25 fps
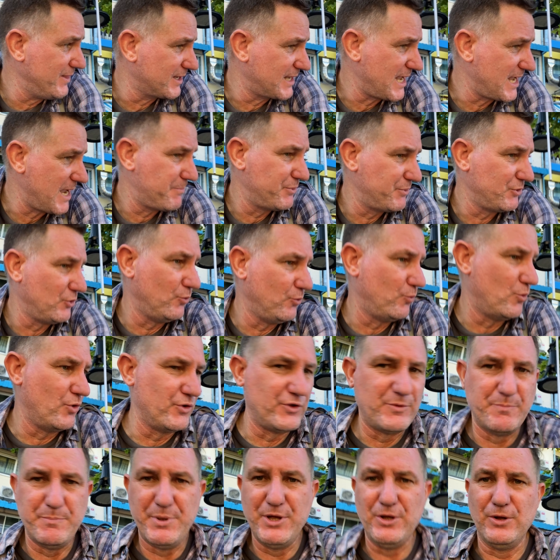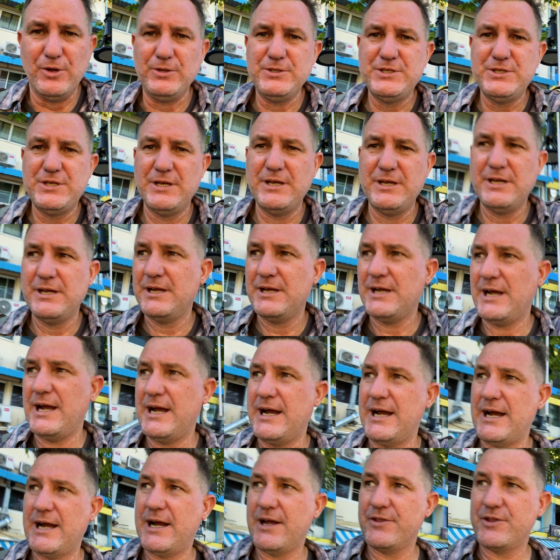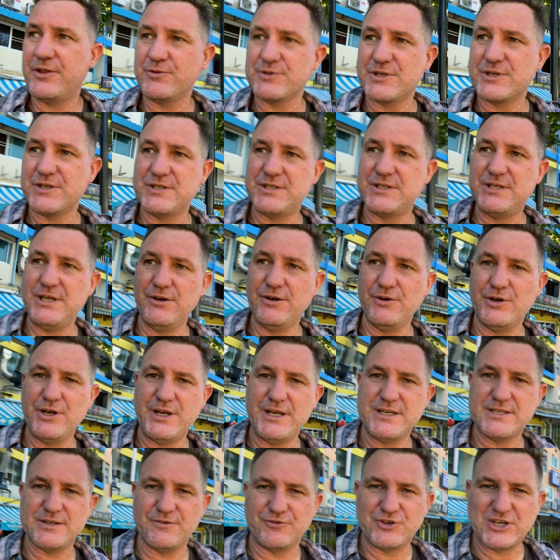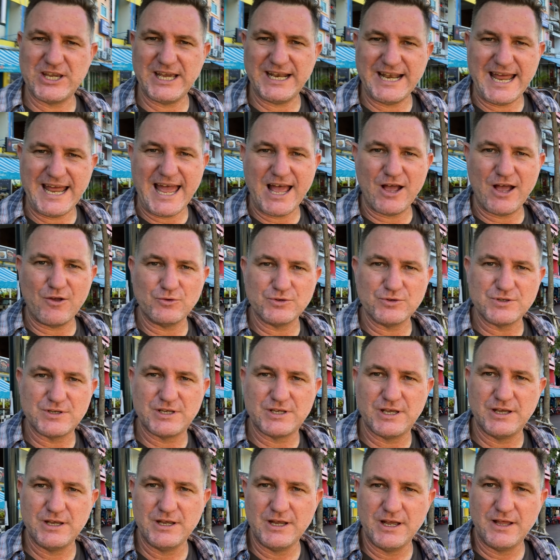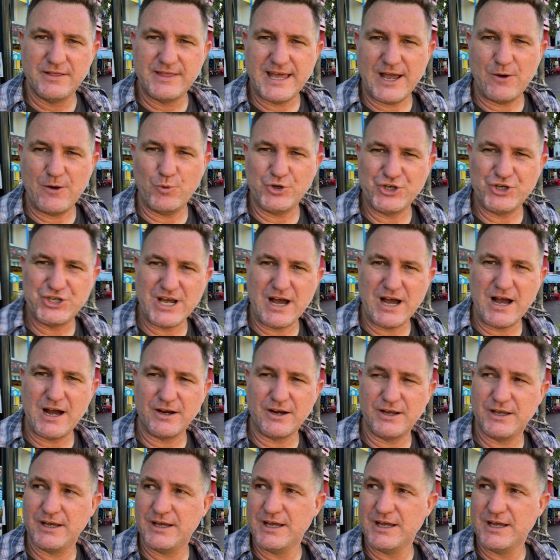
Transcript: capital was built, there was a series of canals that were dug